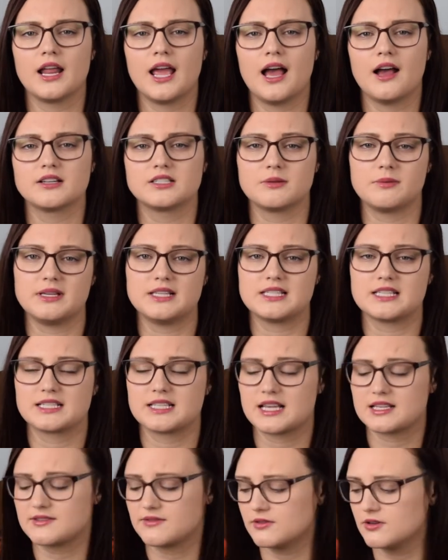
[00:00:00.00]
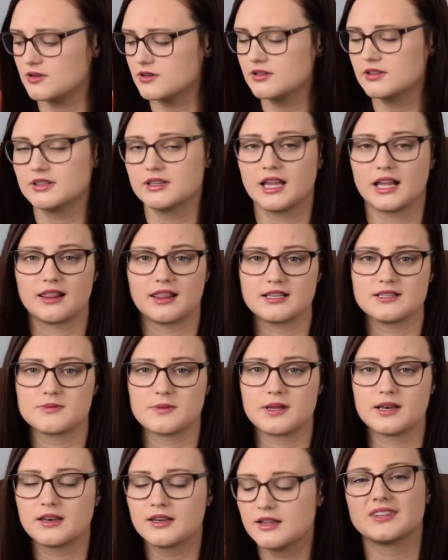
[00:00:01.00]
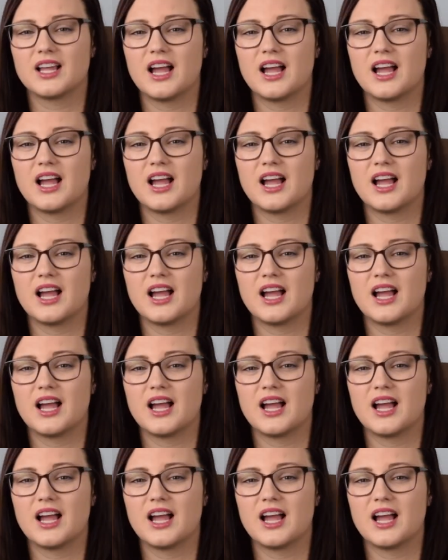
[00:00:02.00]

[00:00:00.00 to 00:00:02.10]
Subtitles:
how to be successful like this one.